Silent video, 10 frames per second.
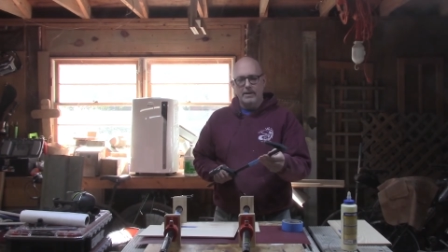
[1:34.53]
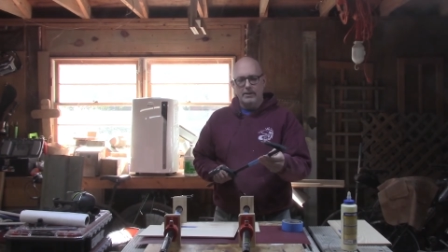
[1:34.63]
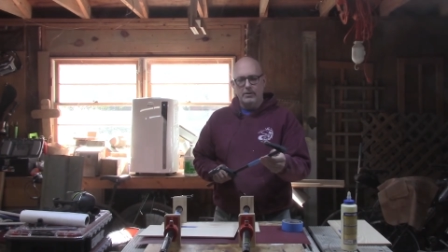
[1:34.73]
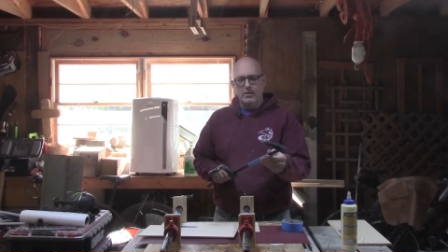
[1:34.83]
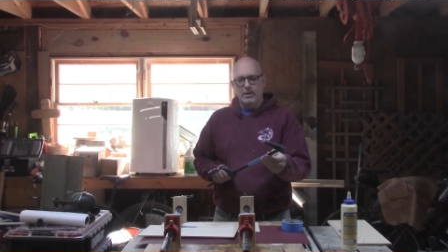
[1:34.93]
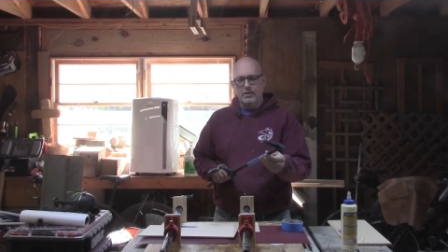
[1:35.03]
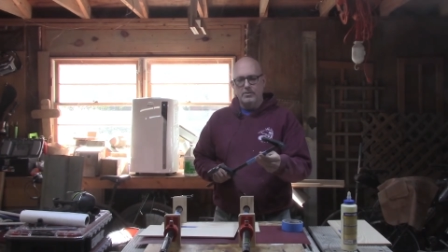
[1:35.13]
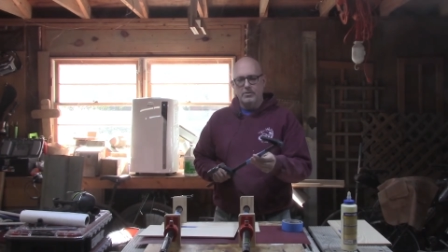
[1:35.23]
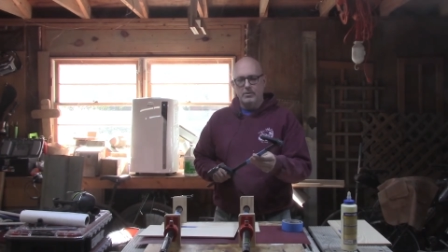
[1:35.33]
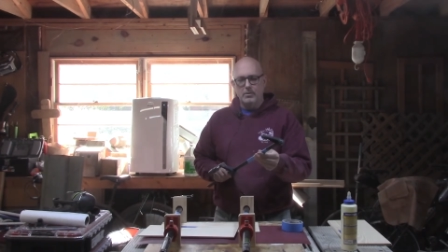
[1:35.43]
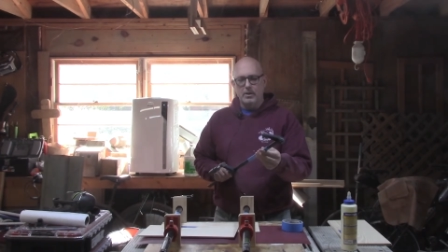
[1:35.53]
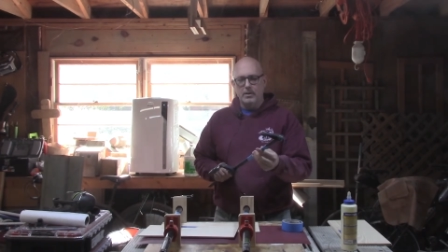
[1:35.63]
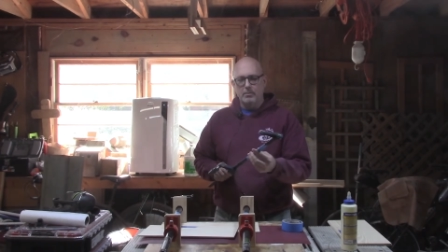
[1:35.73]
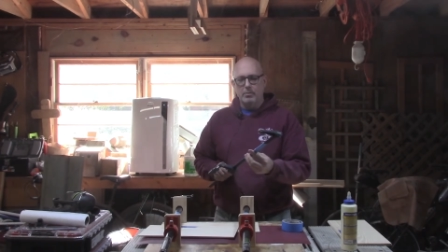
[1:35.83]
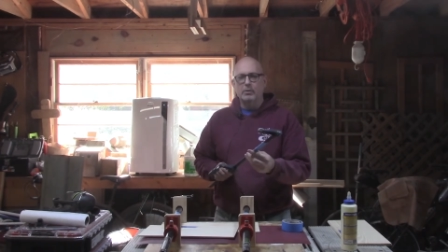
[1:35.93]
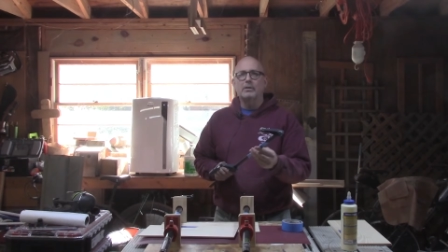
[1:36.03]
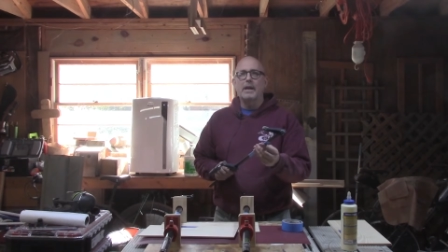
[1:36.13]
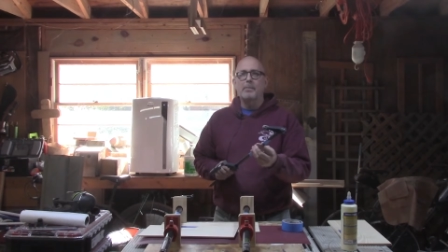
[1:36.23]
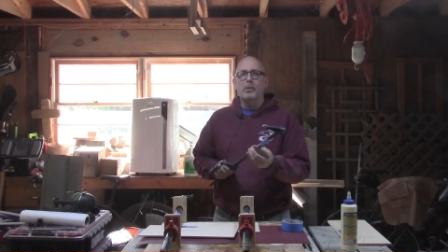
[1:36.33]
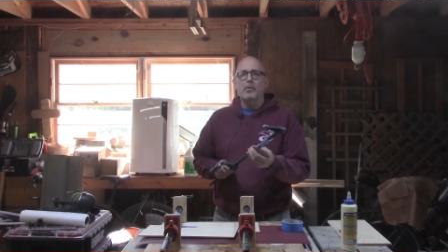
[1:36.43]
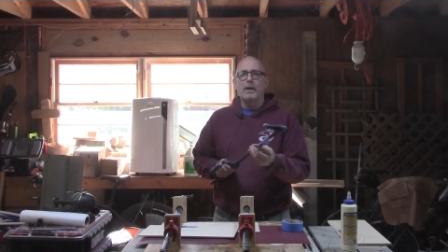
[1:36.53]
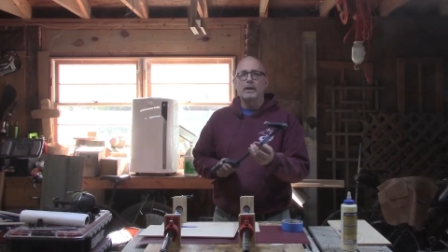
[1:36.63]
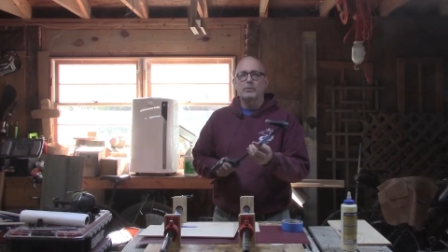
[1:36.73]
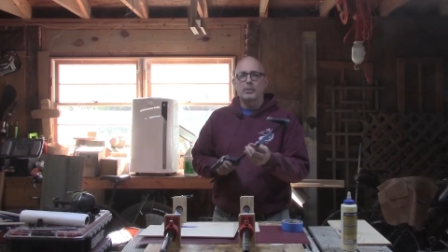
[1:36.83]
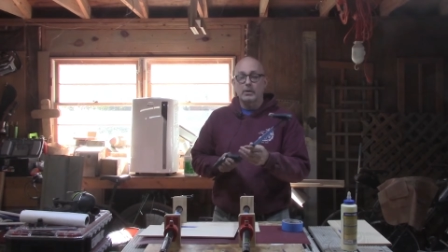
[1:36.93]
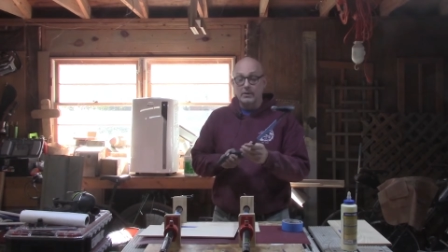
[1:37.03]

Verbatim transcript: you need to put tape on that as well,